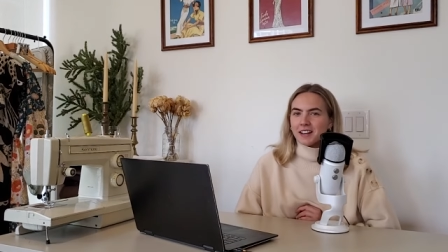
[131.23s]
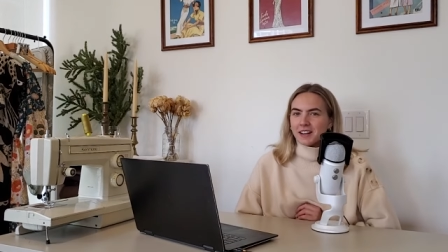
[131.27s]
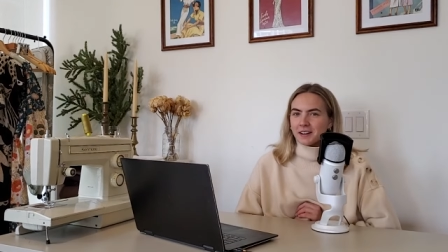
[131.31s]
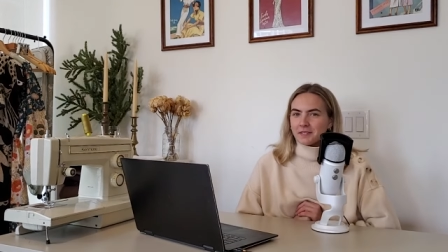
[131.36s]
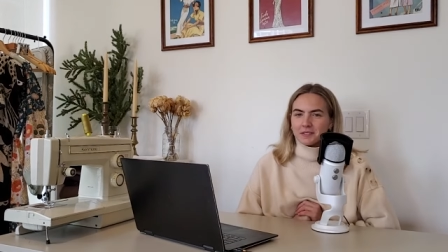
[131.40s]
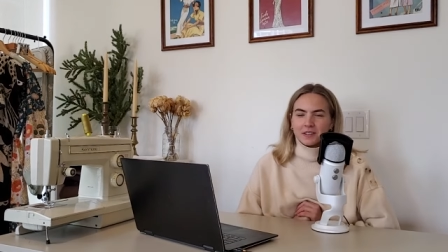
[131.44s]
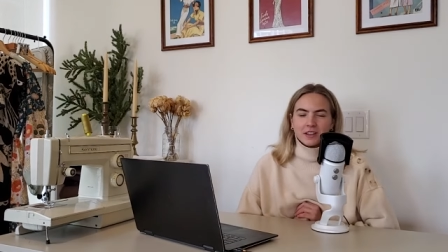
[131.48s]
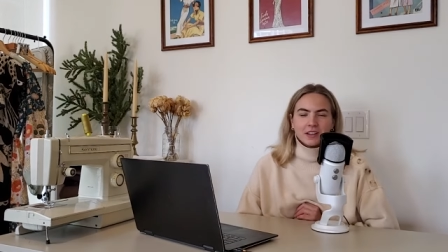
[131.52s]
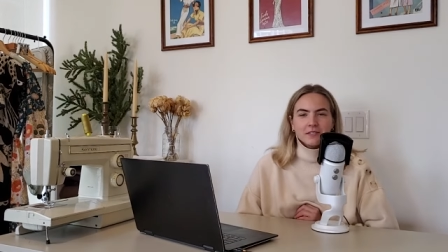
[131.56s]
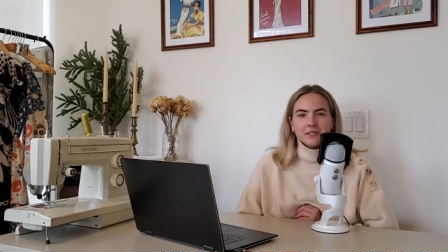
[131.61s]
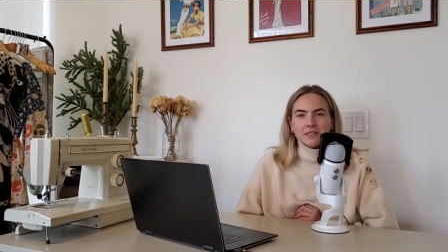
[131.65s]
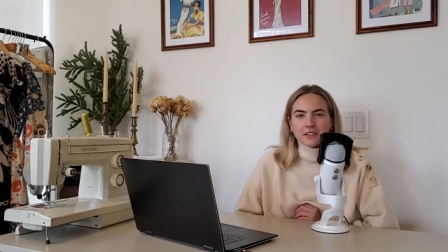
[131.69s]
I'm
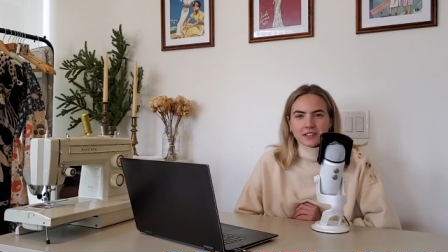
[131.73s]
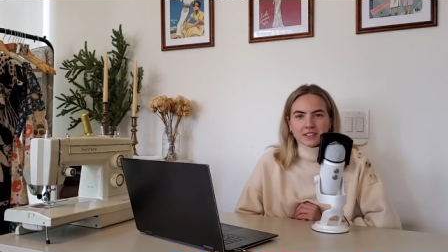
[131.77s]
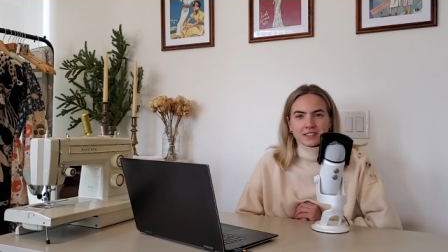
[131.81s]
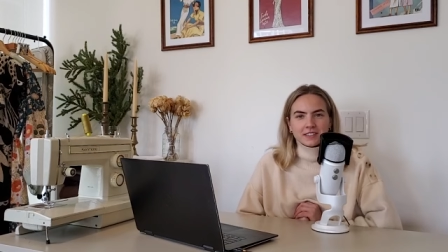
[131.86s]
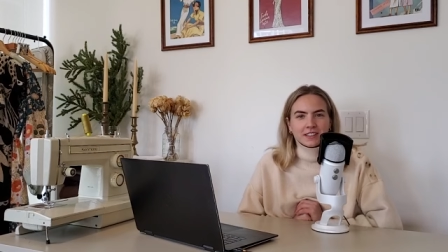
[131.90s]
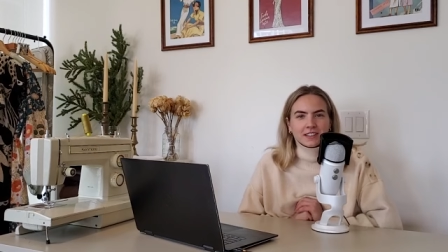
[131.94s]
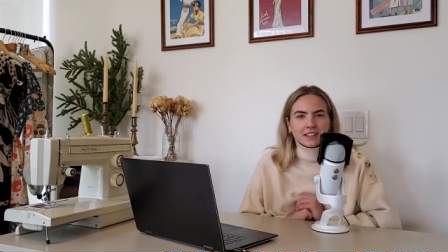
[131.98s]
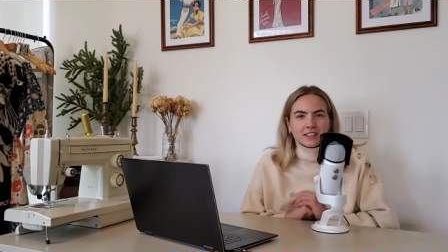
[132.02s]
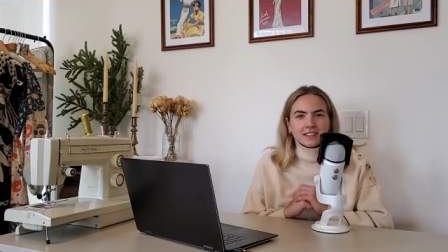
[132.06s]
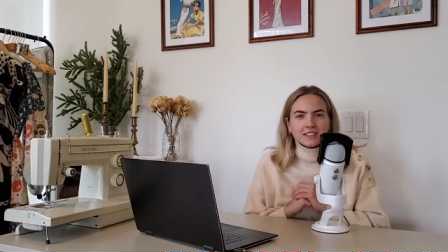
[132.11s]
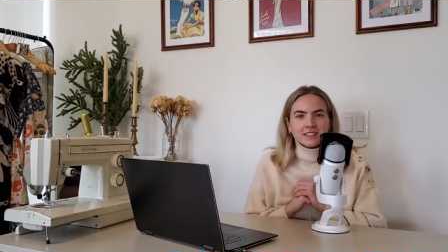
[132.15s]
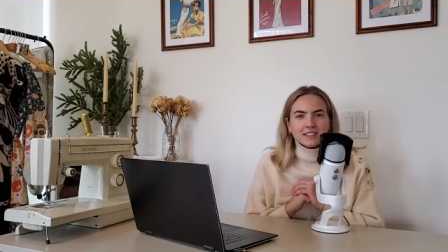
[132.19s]
kind of
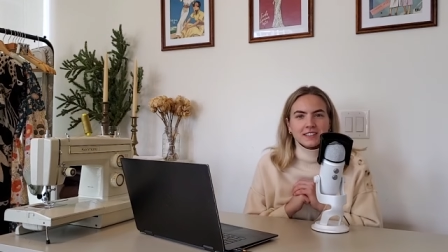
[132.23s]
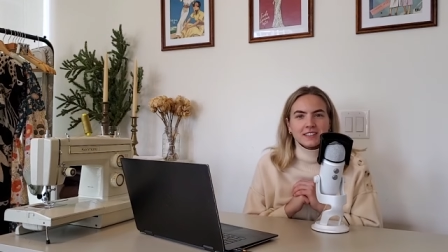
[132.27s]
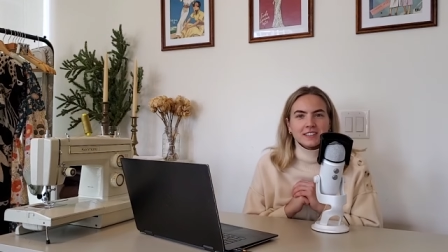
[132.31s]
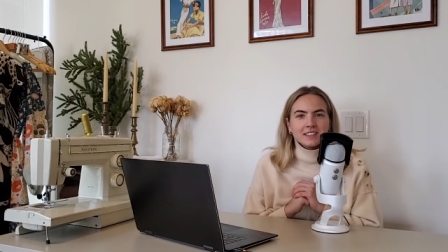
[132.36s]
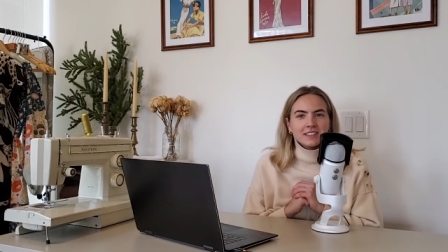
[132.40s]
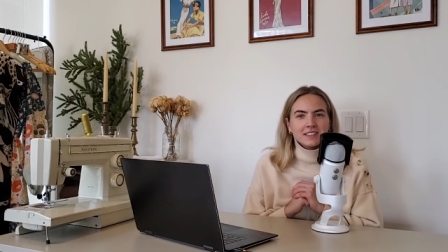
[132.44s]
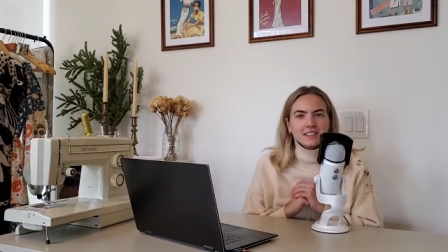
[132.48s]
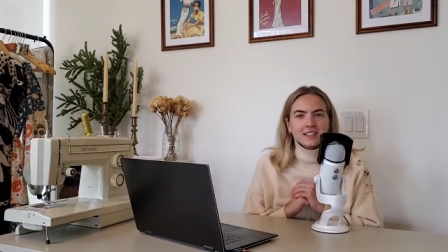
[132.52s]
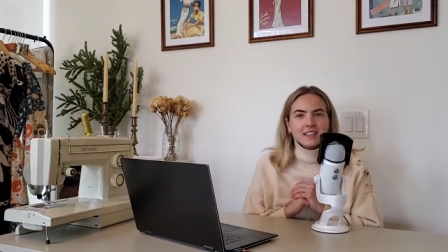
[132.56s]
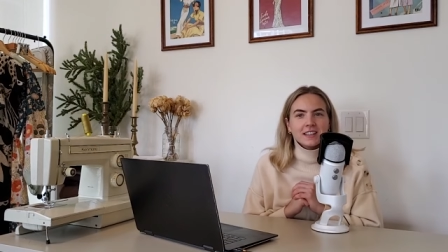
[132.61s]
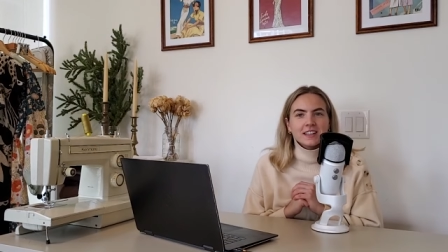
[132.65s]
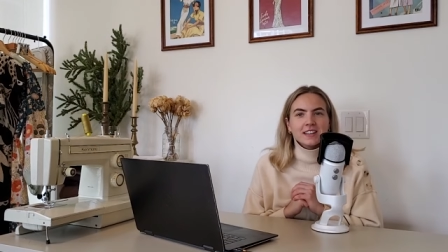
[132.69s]
excited to
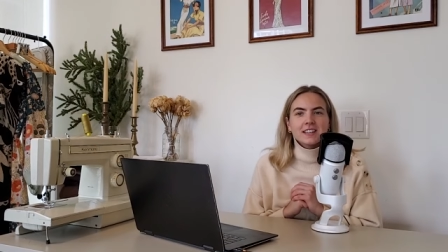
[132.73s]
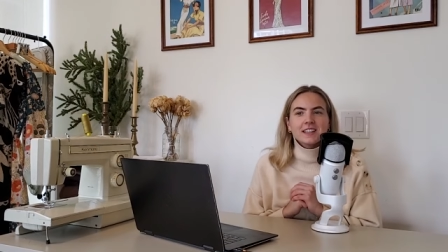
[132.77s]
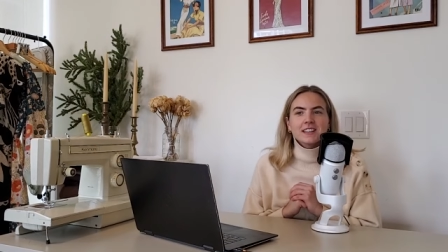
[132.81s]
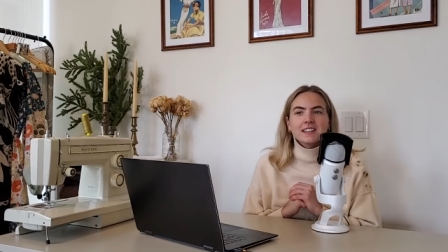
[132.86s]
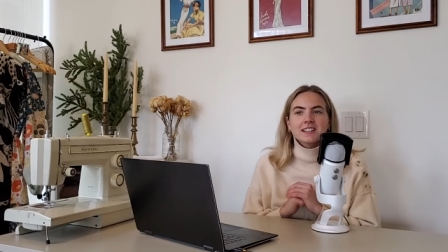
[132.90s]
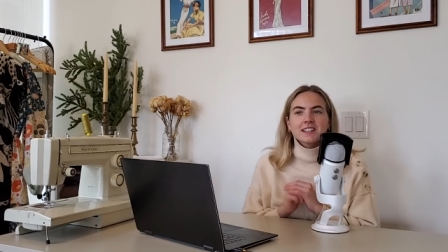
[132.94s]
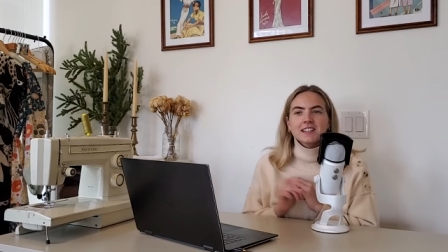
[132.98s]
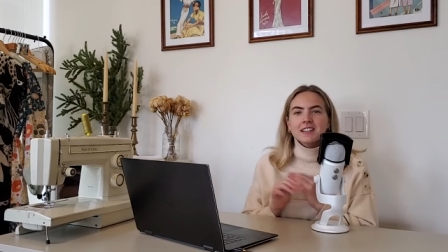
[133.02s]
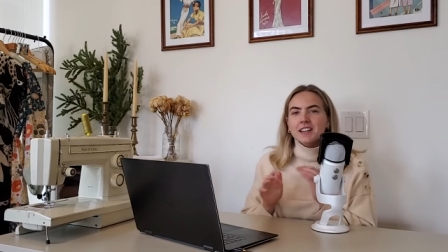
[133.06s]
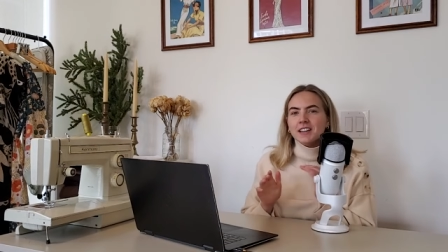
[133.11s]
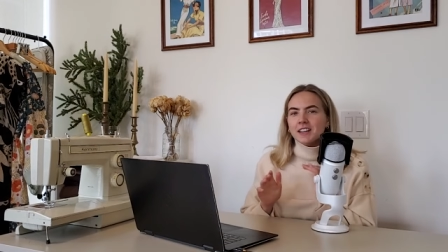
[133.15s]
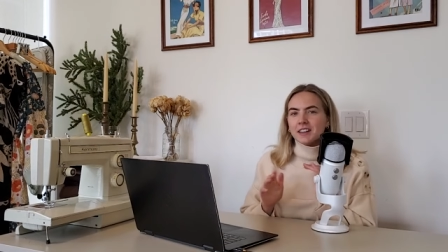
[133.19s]

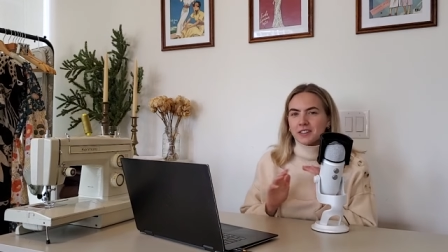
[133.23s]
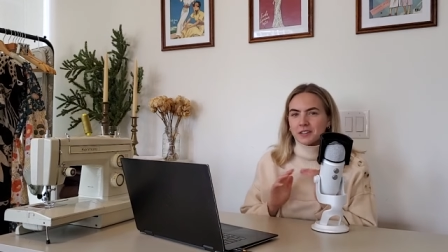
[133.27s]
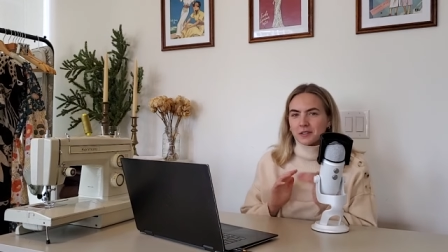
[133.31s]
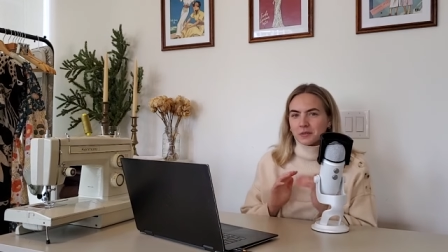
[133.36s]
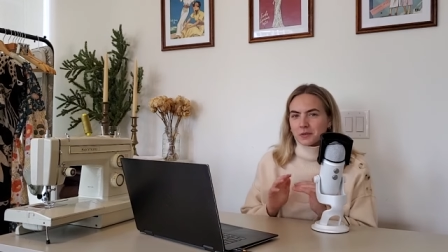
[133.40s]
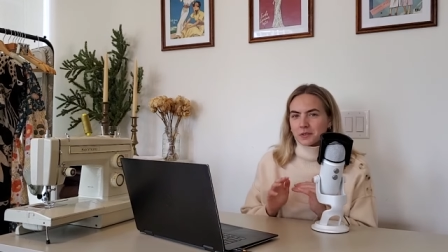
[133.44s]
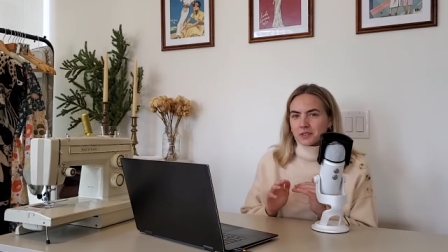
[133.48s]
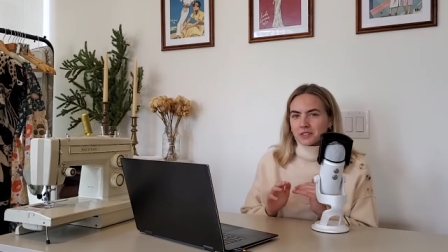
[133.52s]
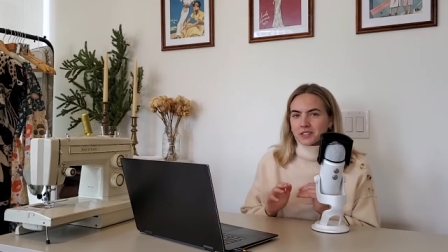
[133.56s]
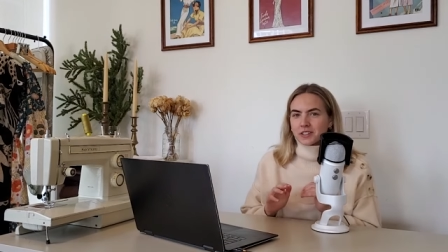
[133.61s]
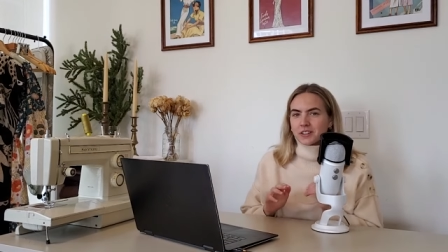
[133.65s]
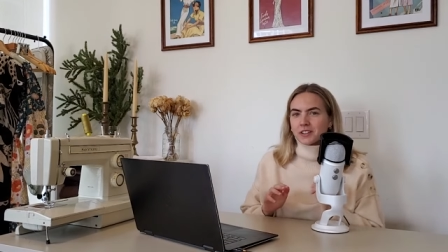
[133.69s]
see the
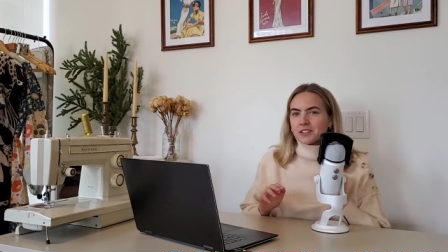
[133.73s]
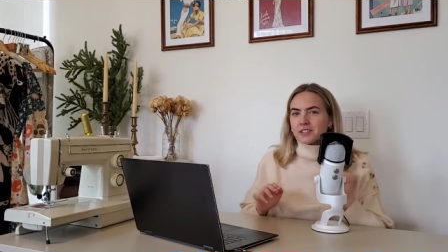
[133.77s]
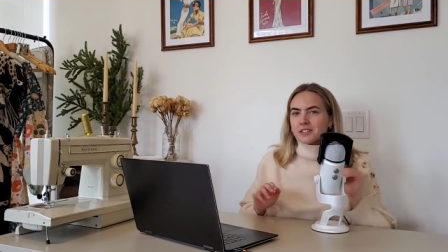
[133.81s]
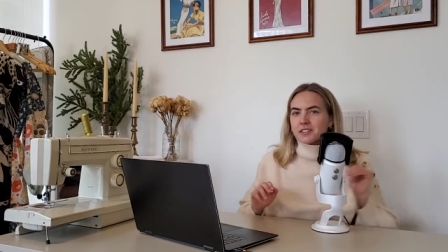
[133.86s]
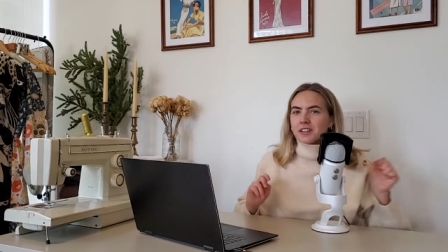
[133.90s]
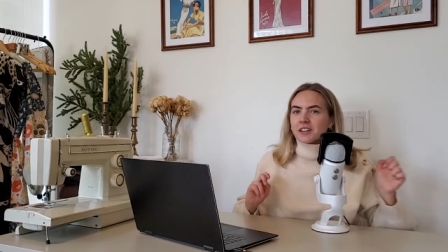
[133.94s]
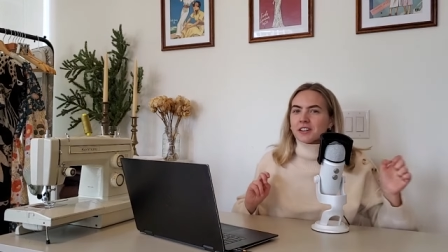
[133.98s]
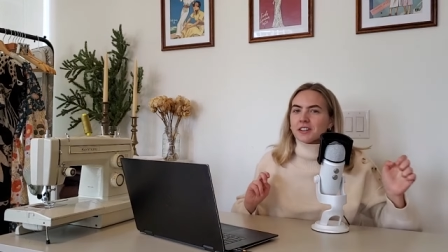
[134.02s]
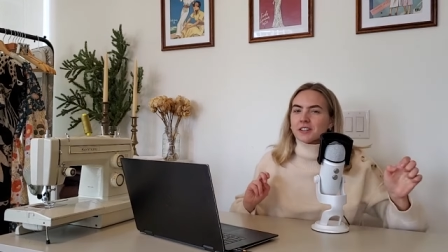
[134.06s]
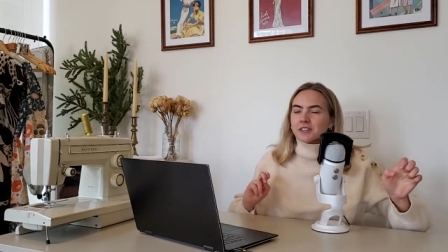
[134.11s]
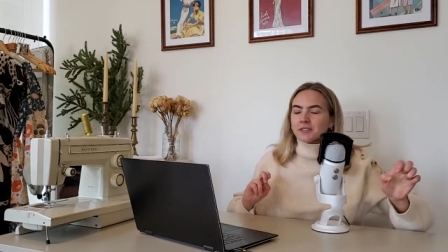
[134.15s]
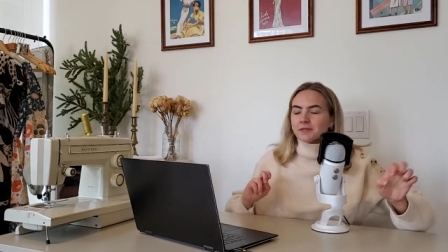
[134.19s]
results
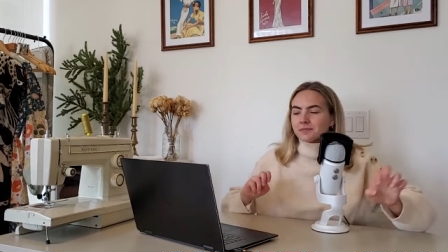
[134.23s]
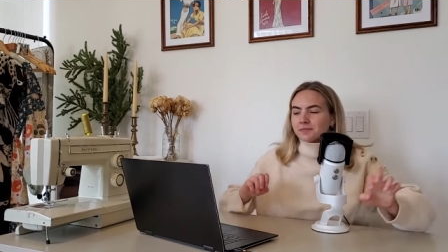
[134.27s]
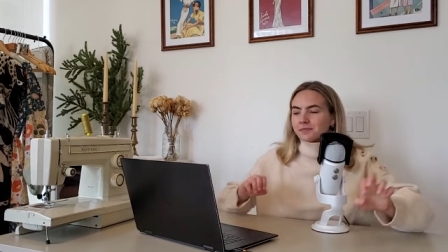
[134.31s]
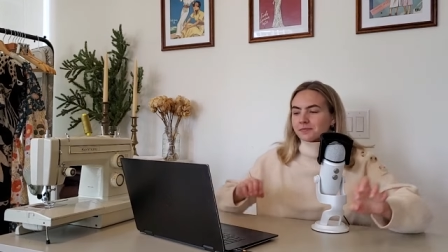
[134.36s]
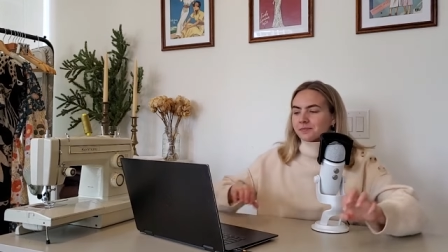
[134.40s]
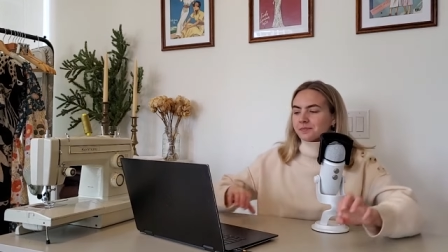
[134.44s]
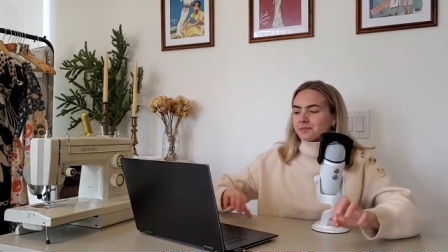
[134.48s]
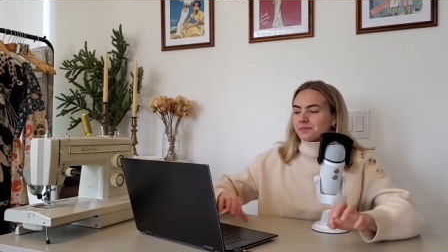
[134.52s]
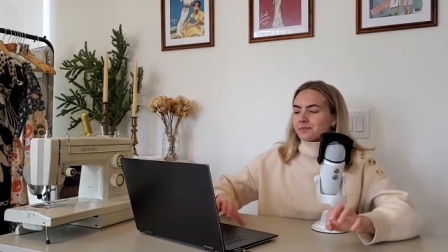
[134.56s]
here.